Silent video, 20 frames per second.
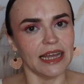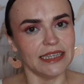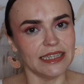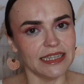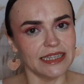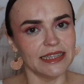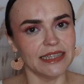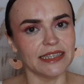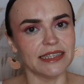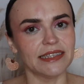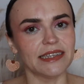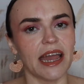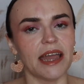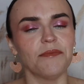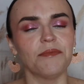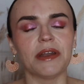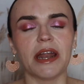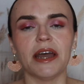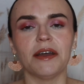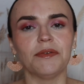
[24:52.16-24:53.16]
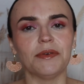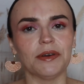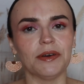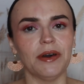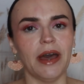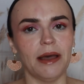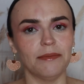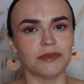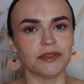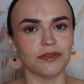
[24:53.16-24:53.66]
didn't this time, but I will
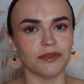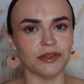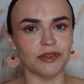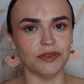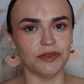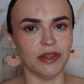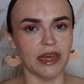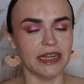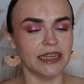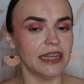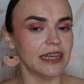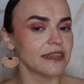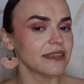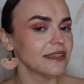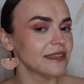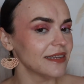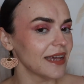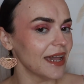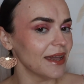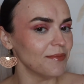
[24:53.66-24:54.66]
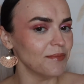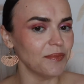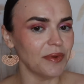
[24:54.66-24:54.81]
absolutely do that next time.